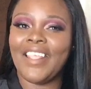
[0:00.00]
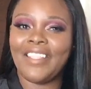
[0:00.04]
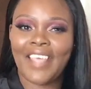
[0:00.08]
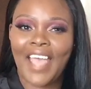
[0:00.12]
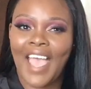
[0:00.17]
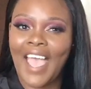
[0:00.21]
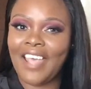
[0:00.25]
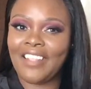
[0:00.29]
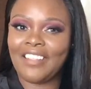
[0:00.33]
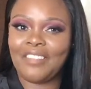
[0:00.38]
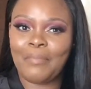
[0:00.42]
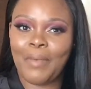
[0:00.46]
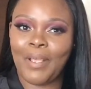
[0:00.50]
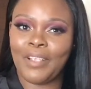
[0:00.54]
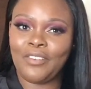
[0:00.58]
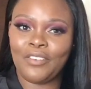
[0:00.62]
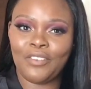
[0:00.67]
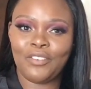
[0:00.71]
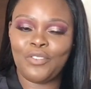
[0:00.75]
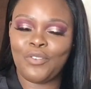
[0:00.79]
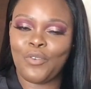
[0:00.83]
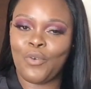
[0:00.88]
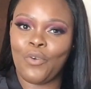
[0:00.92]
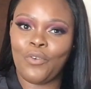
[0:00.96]
the ads might
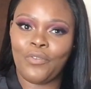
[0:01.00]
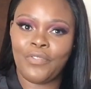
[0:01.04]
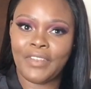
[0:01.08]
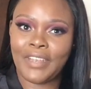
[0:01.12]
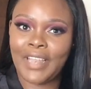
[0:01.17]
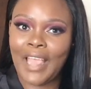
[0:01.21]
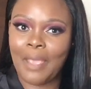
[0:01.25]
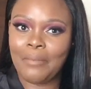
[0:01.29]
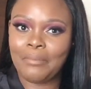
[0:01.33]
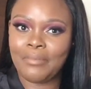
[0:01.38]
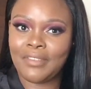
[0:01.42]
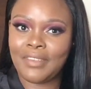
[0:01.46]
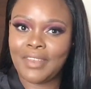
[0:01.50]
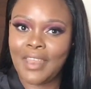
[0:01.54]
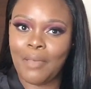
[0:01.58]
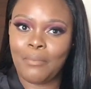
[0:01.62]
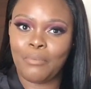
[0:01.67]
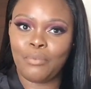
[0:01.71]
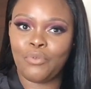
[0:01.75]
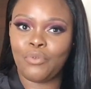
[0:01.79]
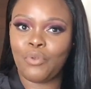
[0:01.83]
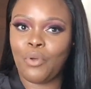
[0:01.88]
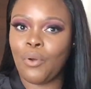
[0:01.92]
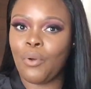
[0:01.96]
just throw off the
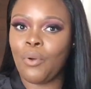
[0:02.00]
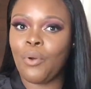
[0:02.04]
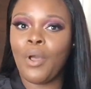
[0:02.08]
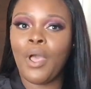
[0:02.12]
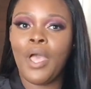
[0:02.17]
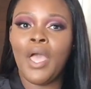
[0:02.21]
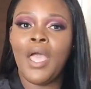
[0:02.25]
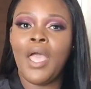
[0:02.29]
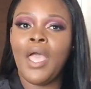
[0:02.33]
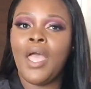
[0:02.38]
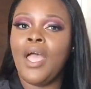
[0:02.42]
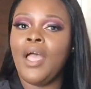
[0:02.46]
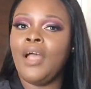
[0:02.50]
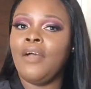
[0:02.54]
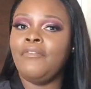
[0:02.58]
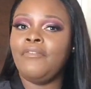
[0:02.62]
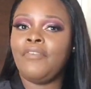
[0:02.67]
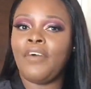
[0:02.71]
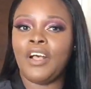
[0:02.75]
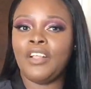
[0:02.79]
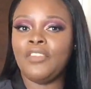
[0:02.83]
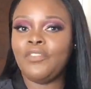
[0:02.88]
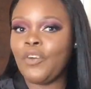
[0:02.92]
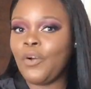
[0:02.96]
timestamp. So
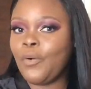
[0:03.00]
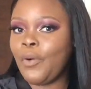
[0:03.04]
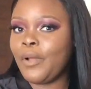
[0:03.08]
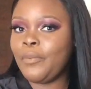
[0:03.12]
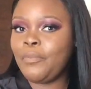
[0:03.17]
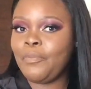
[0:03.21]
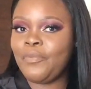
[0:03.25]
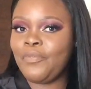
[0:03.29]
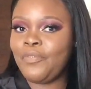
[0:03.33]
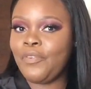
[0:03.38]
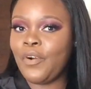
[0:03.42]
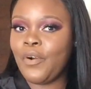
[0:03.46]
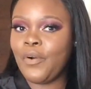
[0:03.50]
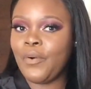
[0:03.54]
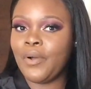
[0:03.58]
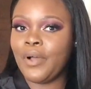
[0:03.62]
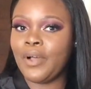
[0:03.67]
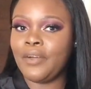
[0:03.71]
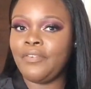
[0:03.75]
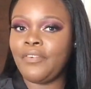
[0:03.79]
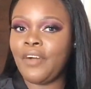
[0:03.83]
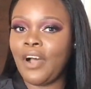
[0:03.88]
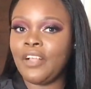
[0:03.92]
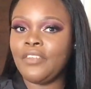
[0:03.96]
fast
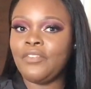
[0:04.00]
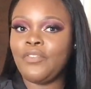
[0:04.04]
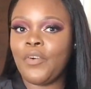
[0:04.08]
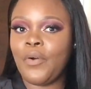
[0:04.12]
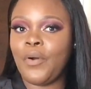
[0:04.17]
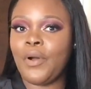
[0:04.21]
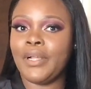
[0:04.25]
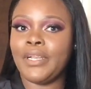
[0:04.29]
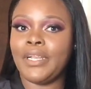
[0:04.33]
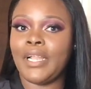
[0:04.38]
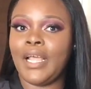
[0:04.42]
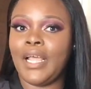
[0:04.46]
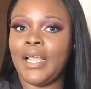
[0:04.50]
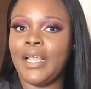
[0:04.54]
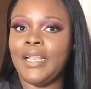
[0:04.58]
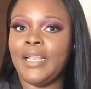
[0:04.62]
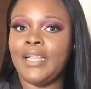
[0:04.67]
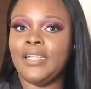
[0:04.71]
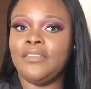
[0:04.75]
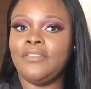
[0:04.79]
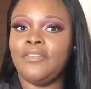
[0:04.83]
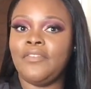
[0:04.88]
forward in